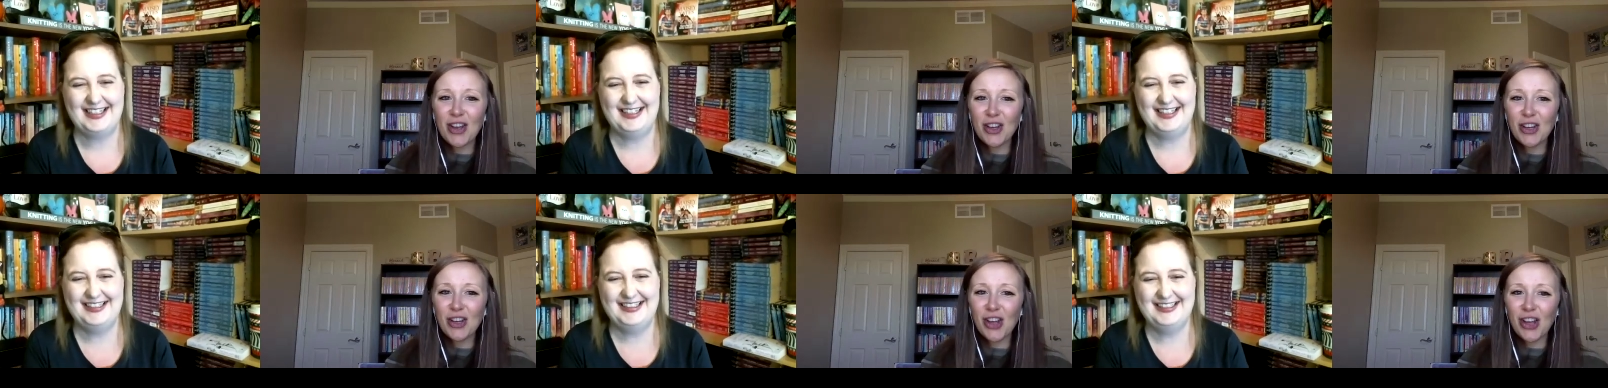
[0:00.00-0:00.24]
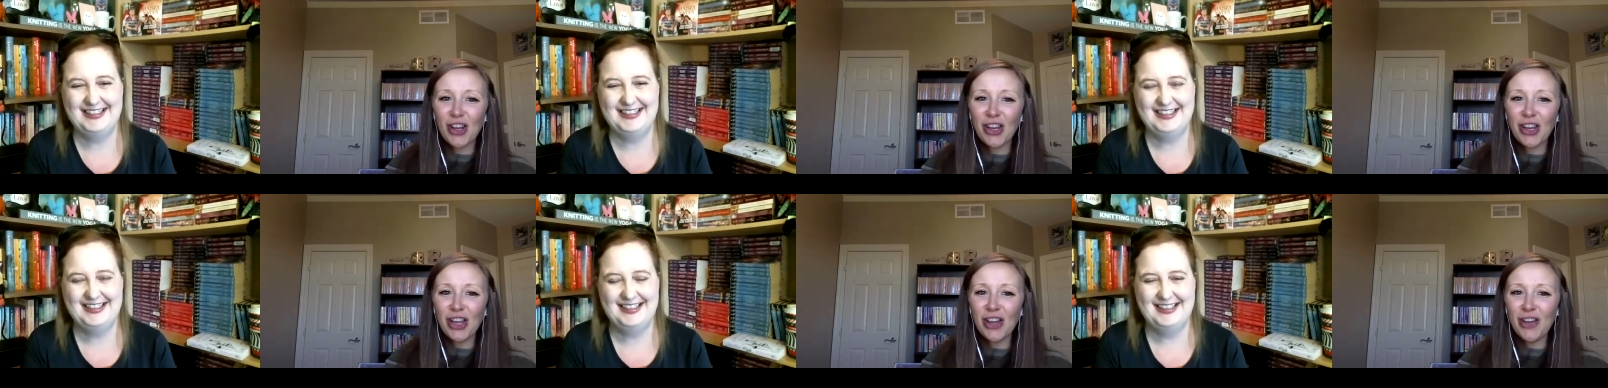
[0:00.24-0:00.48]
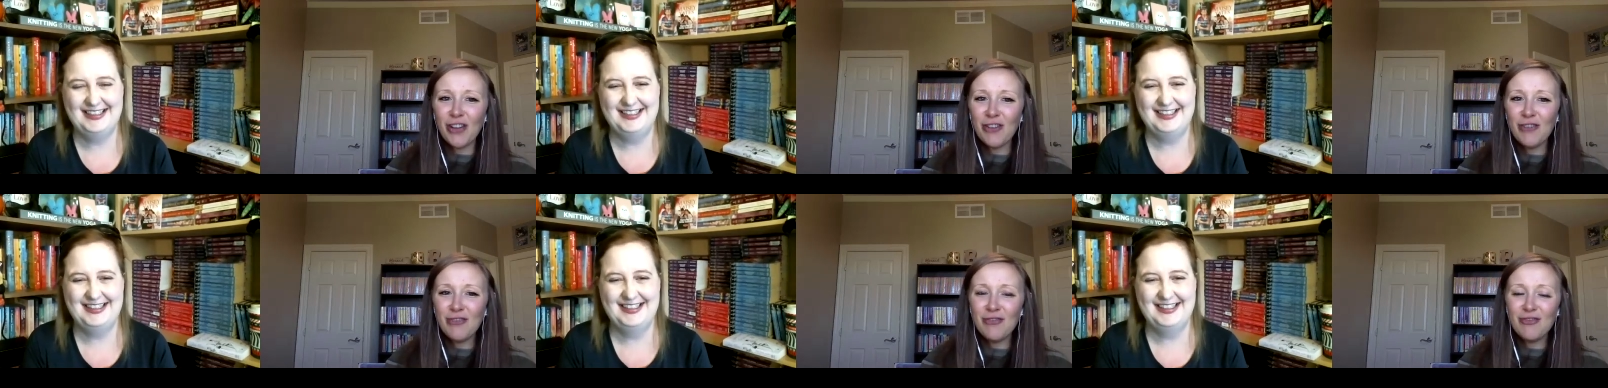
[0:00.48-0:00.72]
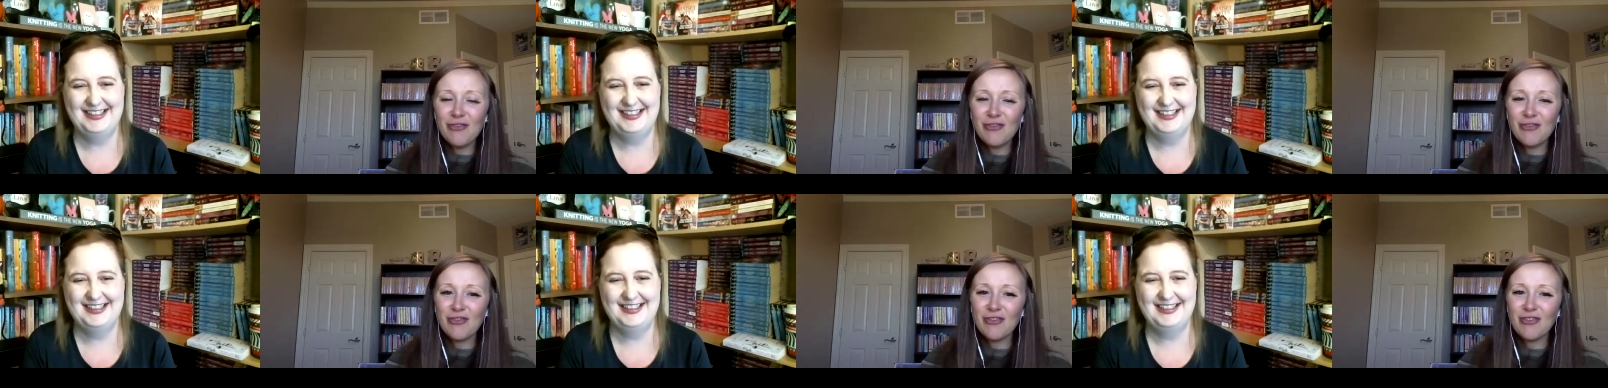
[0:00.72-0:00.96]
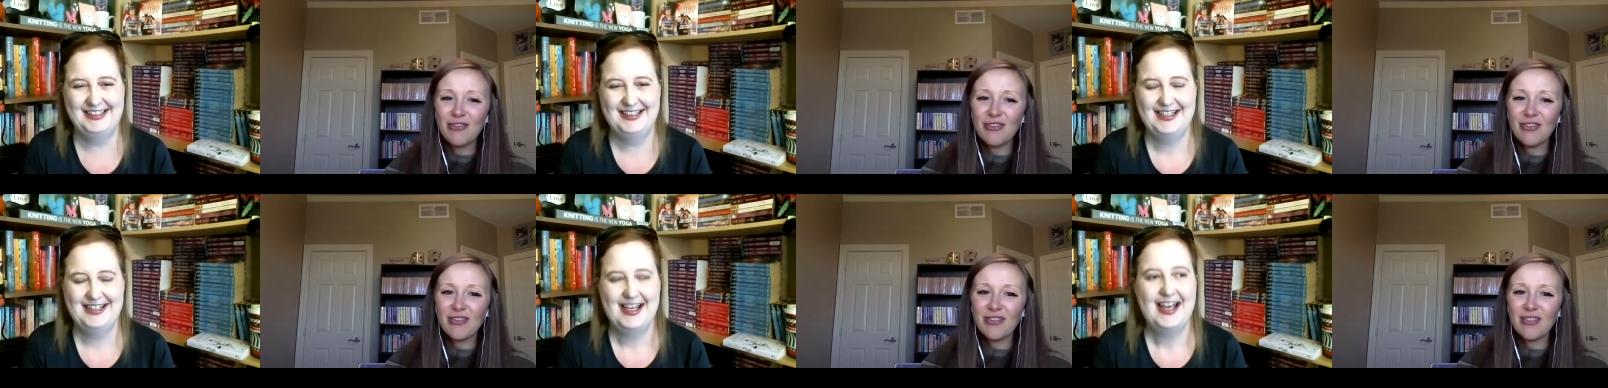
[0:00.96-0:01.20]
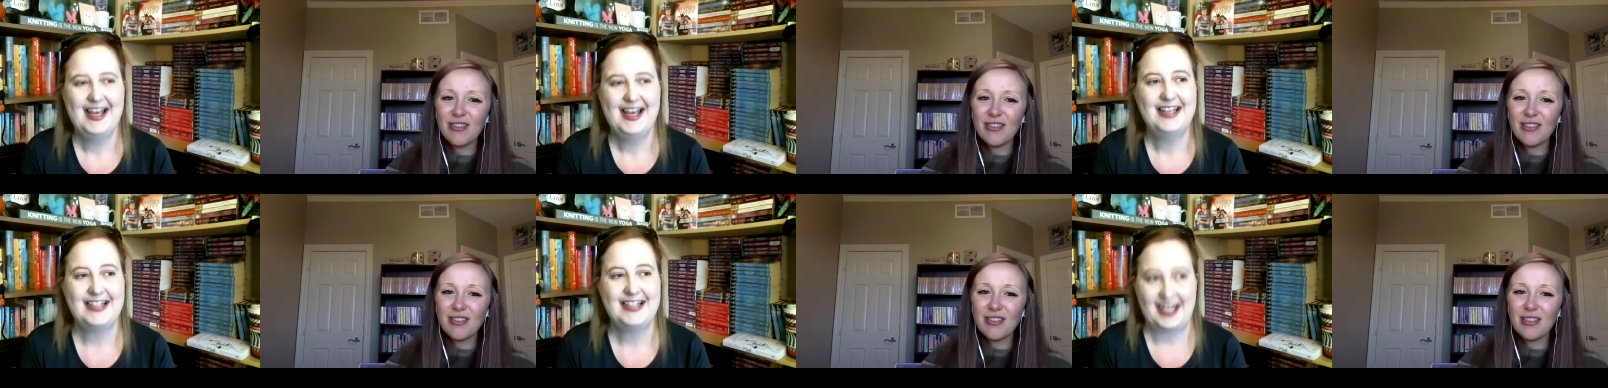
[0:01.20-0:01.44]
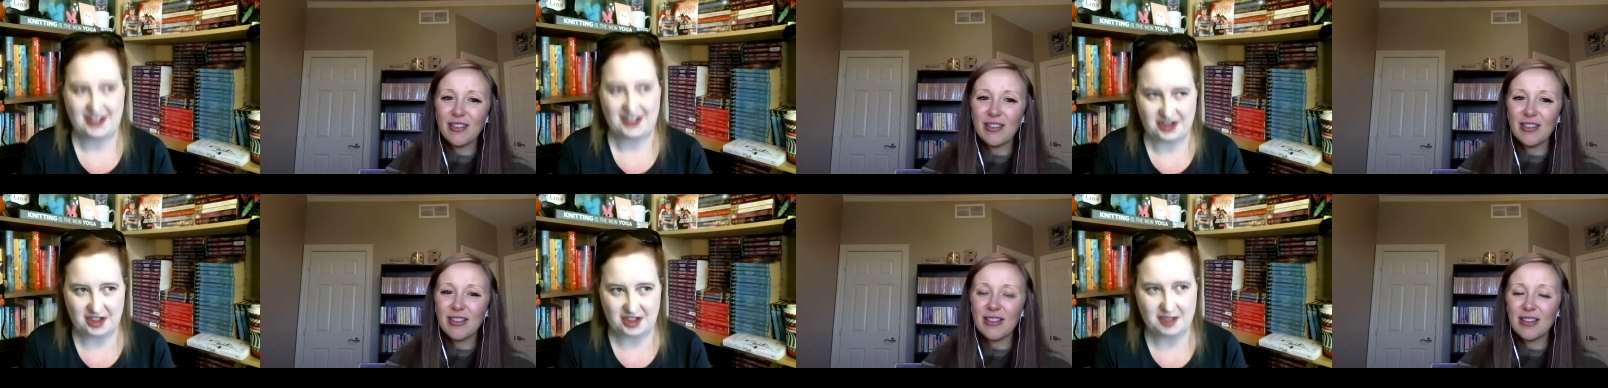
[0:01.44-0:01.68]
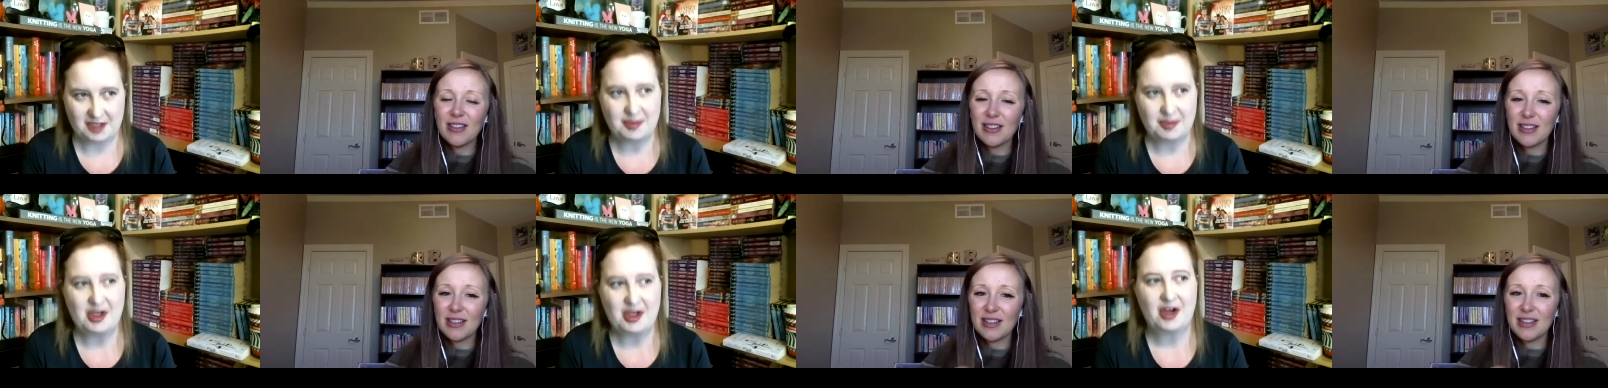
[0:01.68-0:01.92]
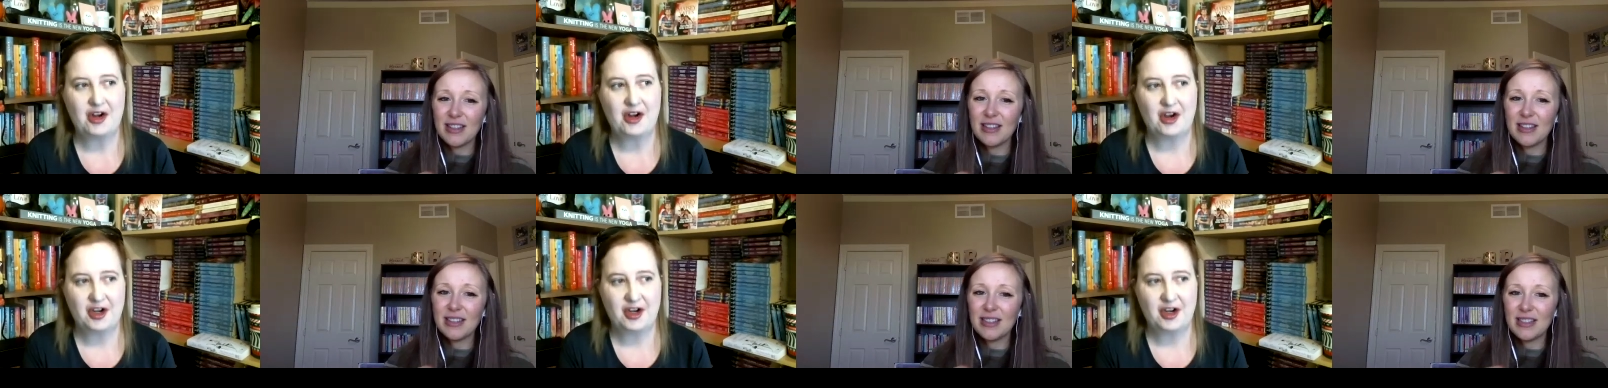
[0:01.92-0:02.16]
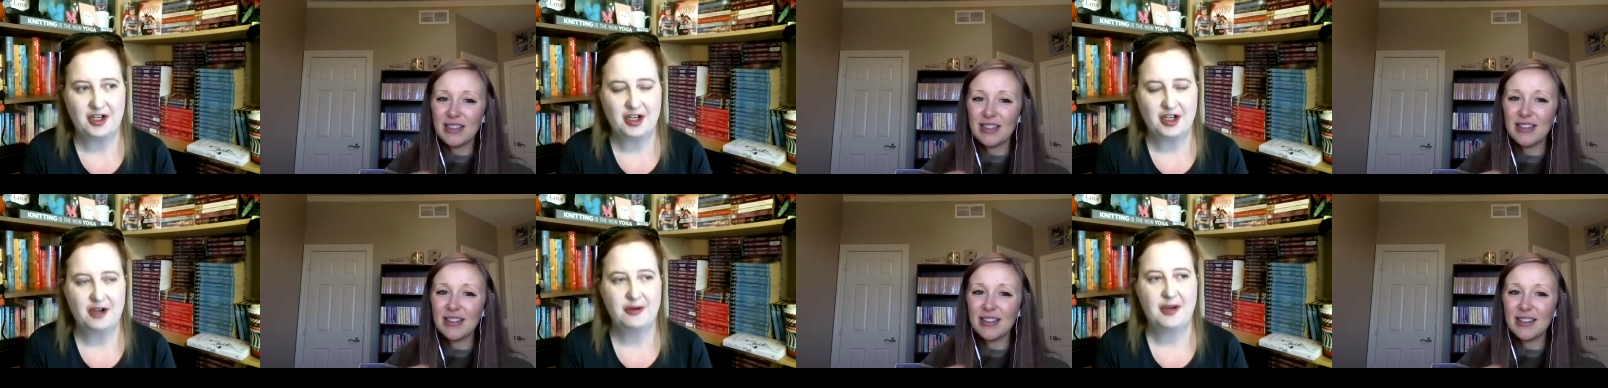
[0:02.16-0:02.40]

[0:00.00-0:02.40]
Speaker 1: on audio? Yeah, it's going to be on audio,